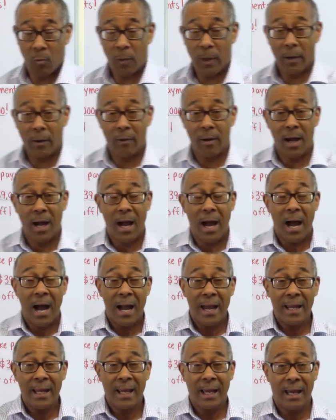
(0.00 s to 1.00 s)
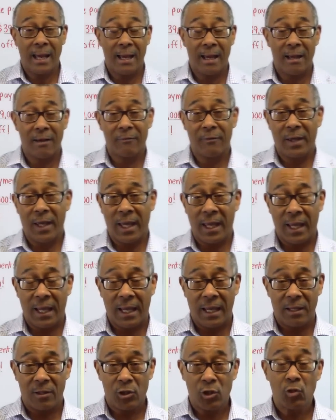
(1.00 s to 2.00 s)
Well, I have
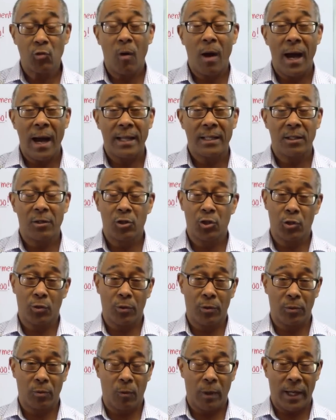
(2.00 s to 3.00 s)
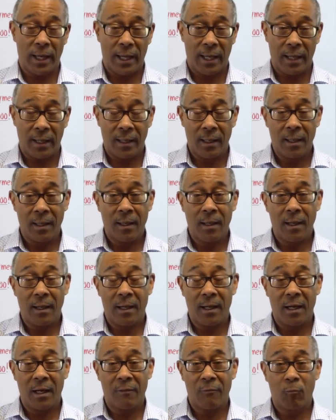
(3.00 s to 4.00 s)
a tried and true way
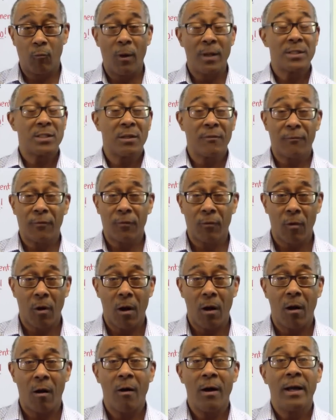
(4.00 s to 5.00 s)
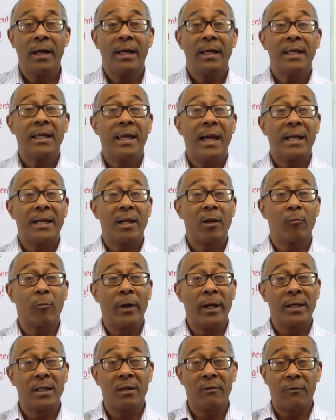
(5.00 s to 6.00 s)
of once and for all getting
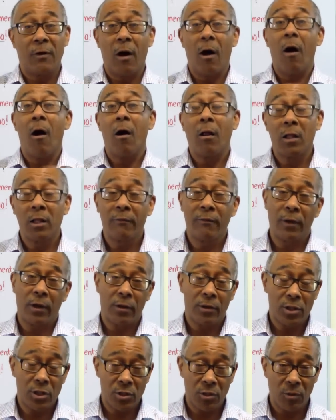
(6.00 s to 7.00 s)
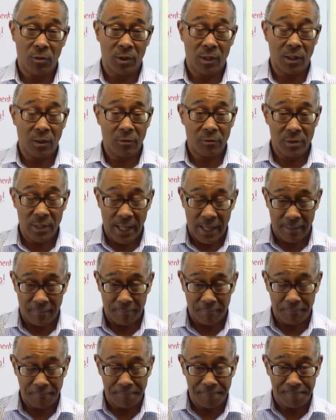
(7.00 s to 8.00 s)
rid of all of your student loan
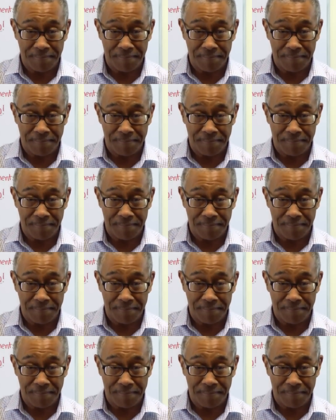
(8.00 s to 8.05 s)
debt.